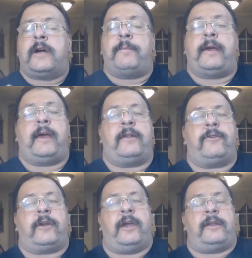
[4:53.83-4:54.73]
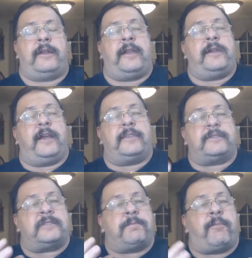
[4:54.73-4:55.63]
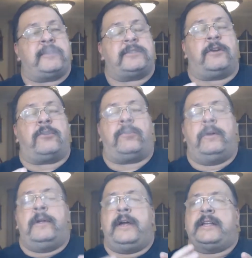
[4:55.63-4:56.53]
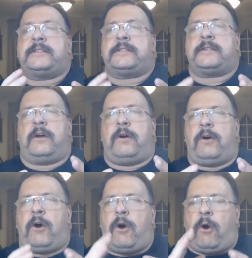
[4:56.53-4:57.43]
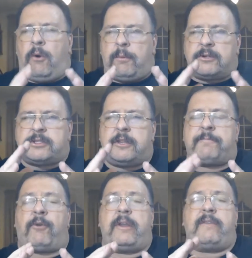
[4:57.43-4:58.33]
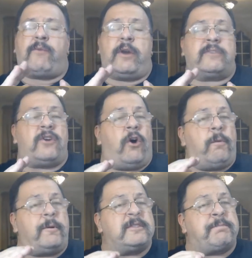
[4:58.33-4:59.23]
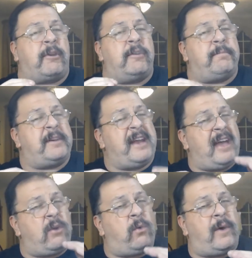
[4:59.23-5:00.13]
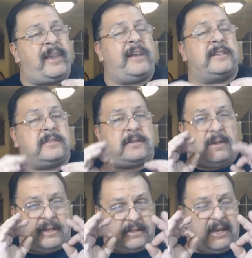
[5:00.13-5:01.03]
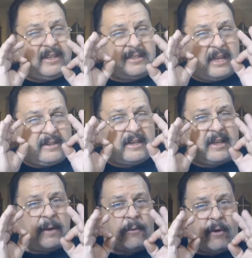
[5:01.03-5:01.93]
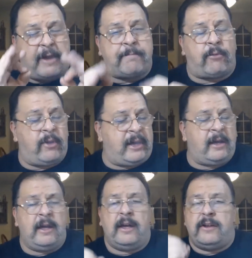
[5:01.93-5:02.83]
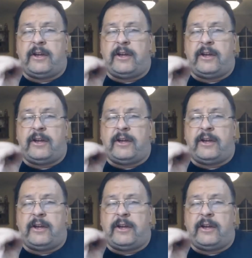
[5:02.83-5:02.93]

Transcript: It's coming in. You're getting that nice espresso. It's almost to the point of where it's almost burnt, but not quite. It's It's like it's, it's at that right point.